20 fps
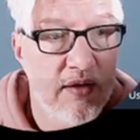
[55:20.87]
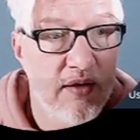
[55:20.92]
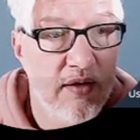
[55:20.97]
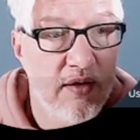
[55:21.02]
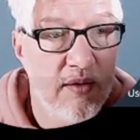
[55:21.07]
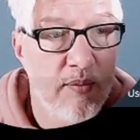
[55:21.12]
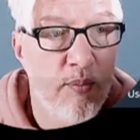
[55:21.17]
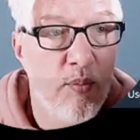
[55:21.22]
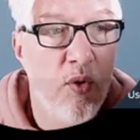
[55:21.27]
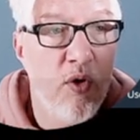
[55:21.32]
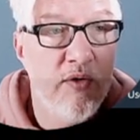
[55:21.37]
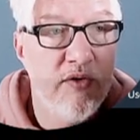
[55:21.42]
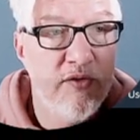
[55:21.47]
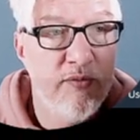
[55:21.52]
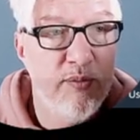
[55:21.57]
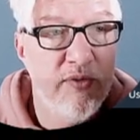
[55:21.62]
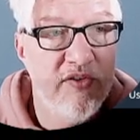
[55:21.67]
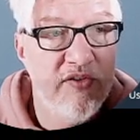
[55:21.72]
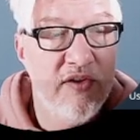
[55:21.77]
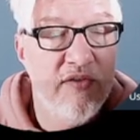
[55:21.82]
more
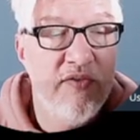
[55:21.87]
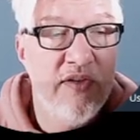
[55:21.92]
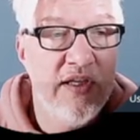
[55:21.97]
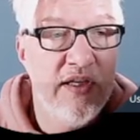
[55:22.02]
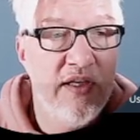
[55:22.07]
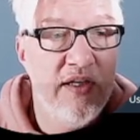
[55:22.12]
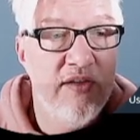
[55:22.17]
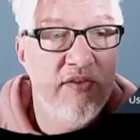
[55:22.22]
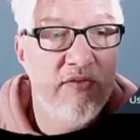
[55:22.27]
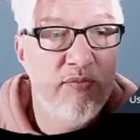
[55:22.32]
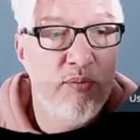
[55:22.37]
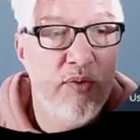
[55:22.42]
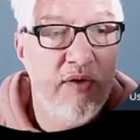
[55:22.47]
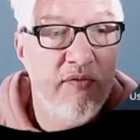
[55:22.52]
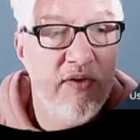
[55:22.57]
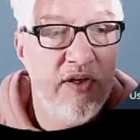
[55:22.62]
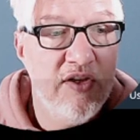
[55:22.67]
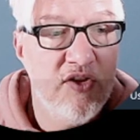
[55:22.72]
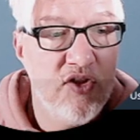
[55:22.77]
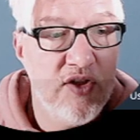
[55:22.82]
specific least
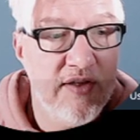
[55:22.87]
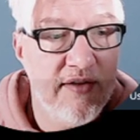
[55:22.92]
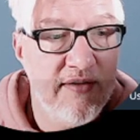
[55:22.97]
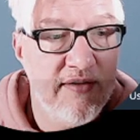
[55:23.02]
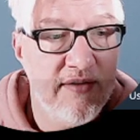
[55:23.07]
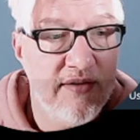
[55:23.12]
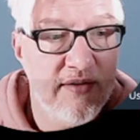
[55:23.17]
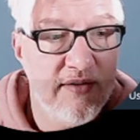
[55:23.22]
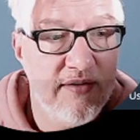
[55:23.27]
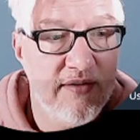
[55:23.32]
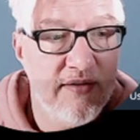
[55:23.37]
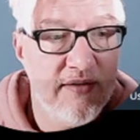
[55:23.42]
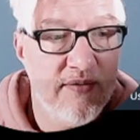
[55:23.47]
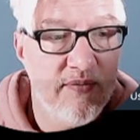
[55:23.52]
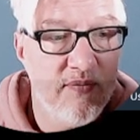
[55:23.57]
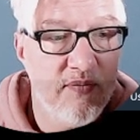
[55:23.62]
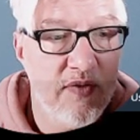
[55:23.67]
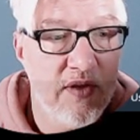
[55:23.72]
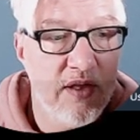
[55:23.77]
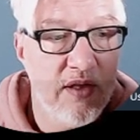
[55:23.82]
privilege instance
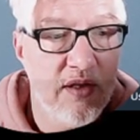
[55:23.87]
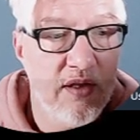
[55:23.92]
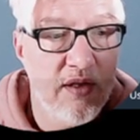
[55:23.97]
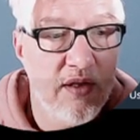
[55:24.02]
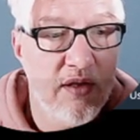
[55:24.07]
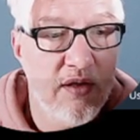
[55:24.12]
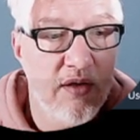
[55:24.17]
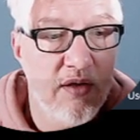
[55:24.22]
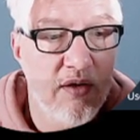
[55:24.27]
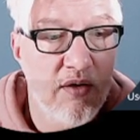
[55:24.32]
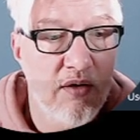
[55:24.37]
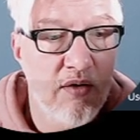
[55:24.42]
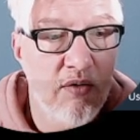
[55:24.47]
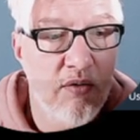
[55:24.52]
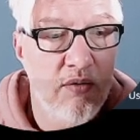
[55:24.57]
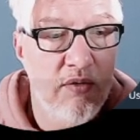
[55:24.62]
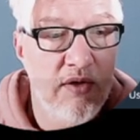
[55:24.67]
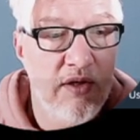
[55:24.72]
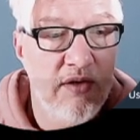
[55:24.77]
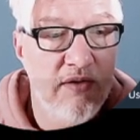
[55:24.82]

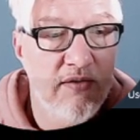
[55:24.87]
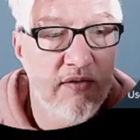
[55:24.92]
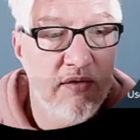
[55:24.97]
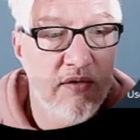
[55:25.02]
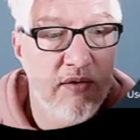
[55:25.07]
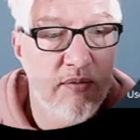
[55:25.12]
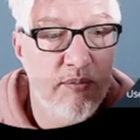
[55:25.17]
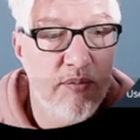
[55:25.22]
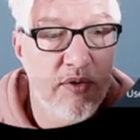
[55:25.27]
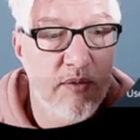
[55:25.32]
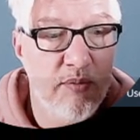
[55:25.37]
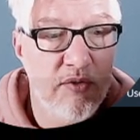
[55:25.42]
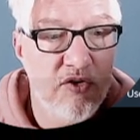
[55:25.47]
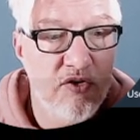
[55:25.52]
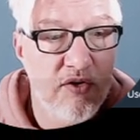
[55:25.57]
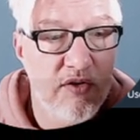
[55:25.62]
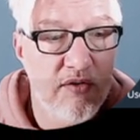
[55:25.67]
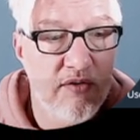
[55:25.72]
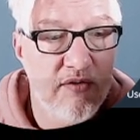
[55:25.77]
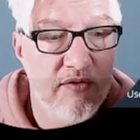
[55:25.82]
only the
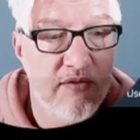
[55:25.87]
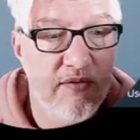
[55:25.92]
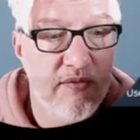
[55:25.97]
permissions